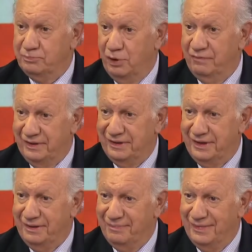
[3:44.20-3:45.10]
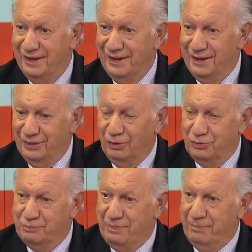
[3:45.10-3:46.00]
poverty, those
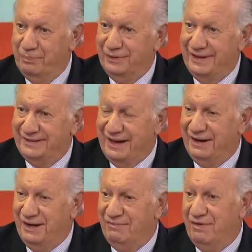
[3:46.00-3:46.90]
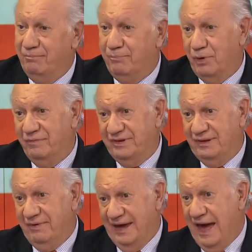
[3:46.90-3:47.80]
people that are leaving poverty
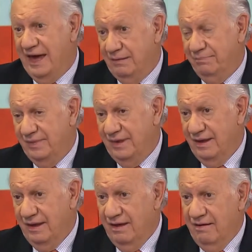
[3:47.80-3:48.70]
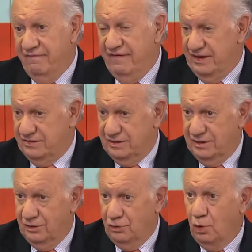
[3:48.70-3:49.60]
behind, first,
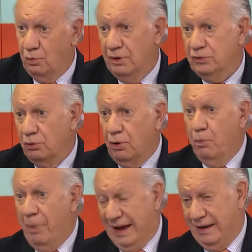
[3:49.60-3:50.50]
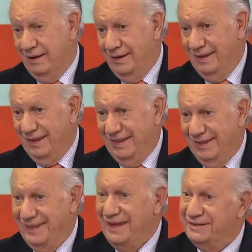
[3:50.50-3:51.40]
don't want to go back.
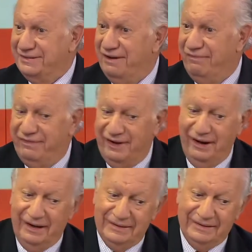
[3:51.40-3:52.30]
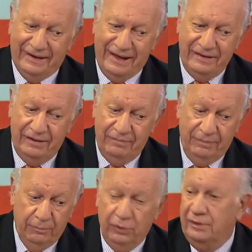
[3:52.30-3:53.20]
They still feel rather
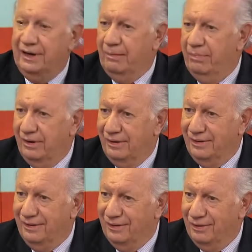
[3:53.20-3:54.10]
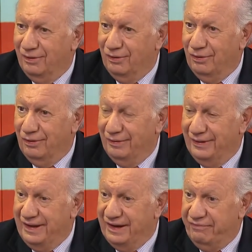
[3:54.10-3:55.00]
vulnerable.
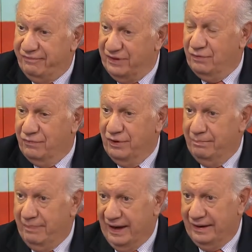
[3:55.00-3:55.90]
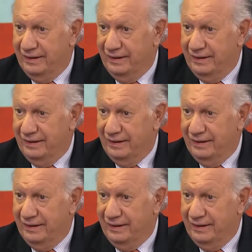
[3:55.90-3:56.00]
They are afraid of going back.